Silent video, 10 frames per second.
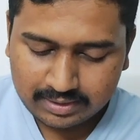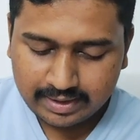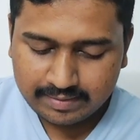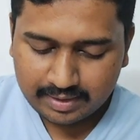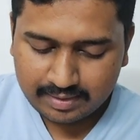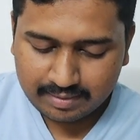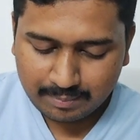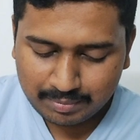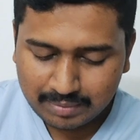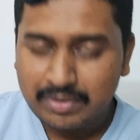The reason is
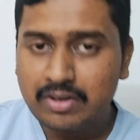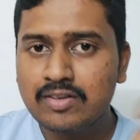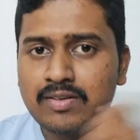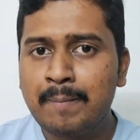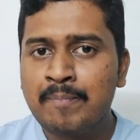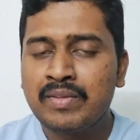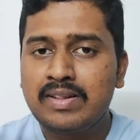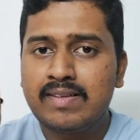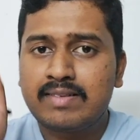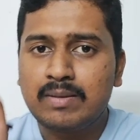simple, because
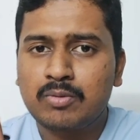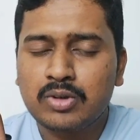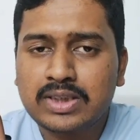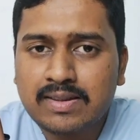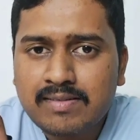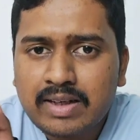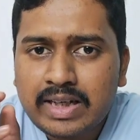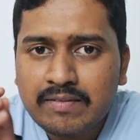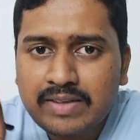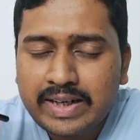these skipped questions,
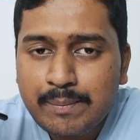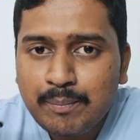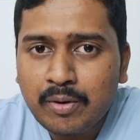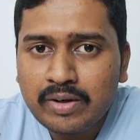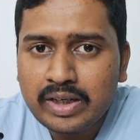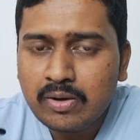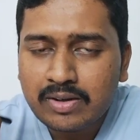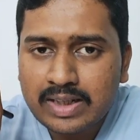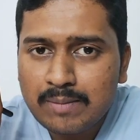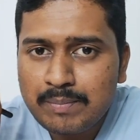if they are important
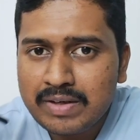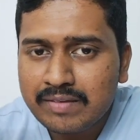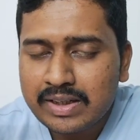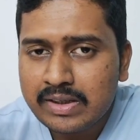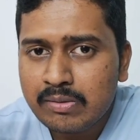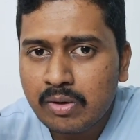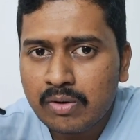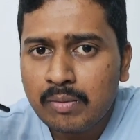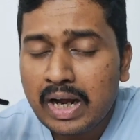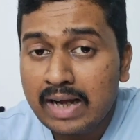or they are PYQ,
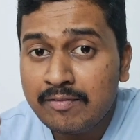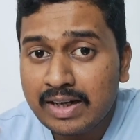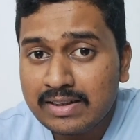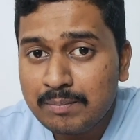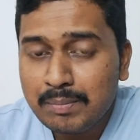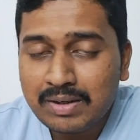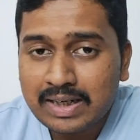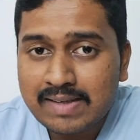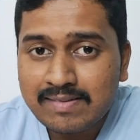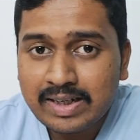or if other people
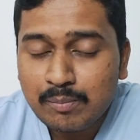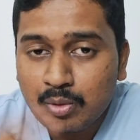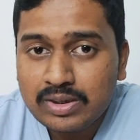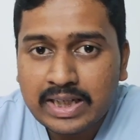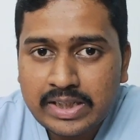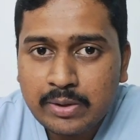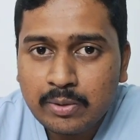are answering more than